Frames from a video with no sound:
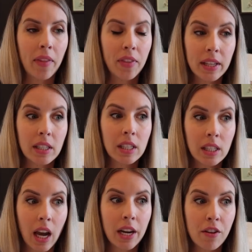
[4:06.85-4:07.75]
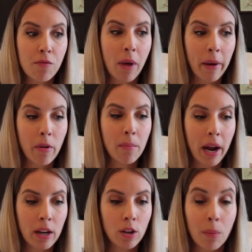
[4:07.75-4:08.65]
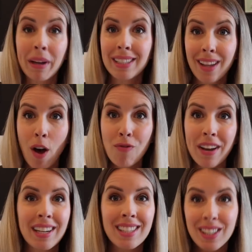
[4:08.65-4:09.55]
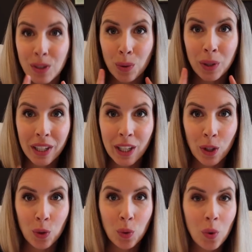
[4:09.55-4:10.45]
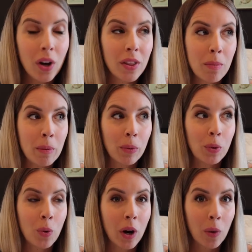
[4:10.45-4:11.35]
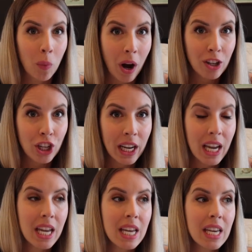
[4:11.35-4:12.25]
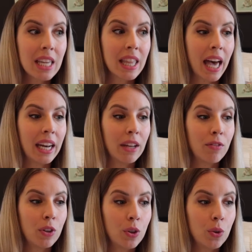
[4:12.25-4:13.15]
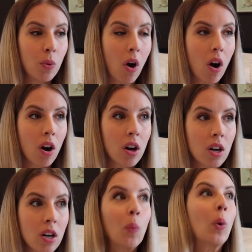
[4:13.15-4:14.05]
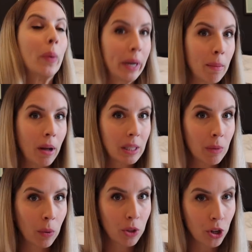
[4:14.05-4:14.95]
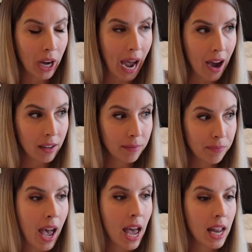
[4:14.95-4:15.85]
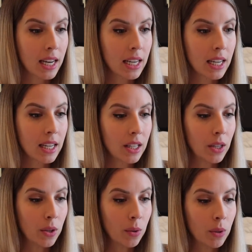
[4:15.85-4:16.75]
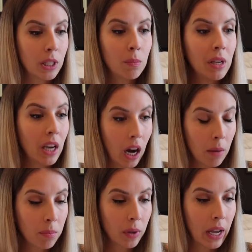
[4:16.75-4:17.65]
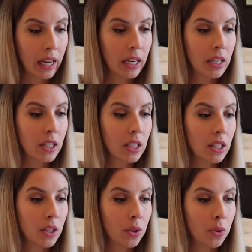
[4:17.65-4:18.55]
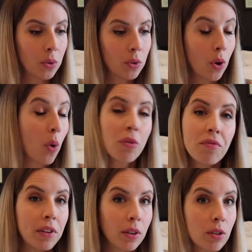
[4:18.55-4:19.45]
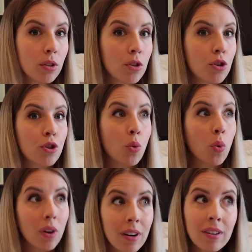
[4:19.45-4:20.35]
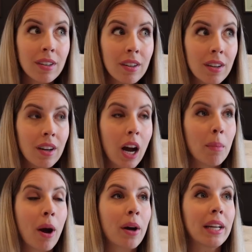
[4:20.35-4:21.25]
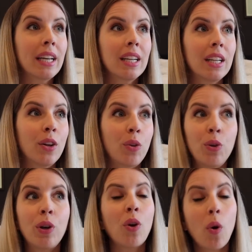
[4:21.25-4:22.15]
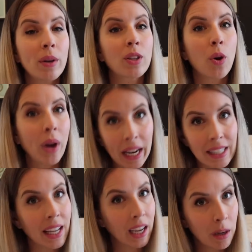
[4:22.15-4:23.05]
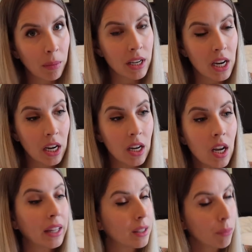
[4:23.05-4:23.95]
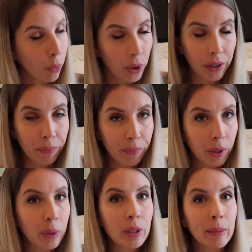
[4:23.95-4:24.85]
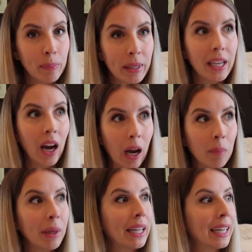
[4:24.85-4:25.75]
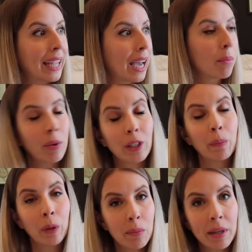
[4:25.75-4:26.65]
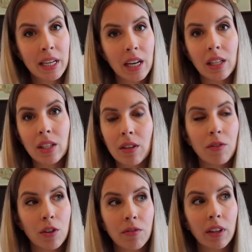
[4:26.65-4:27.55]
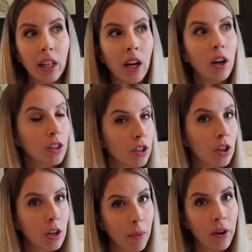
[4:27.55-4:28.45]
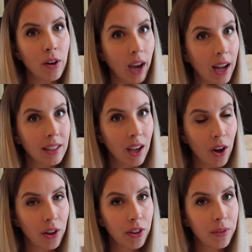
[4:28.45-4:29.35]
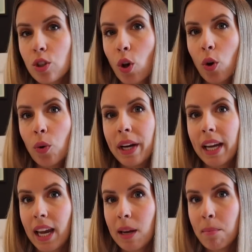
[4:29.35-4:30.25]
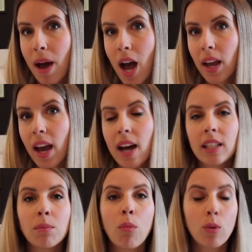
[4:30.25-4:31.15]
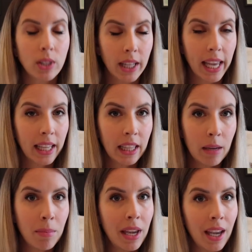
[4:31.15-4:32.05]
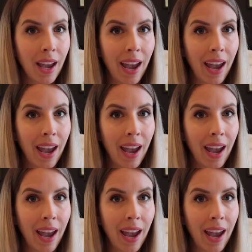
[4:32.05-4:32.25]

And this is kind of my reminder to myself and to you, the people who are watching, that if you are worried about something with your cat and you speak up and you don't feel sure about it, you know, you can always go get a second opinion. That's important. You know, speak up and get multiple opinions if you're feeling unsure about your cat's health. So it came back as most likely being